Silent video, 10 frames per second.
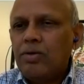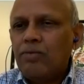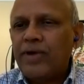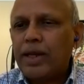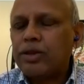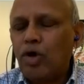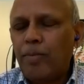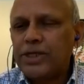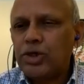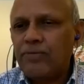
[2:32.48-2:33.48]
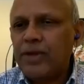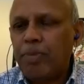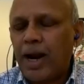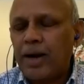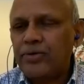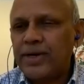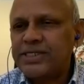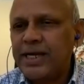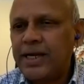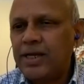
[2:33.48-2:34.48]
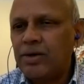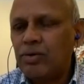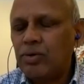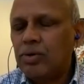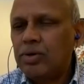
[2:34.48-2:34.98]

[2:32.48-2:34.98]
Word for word: when so much of the plant residue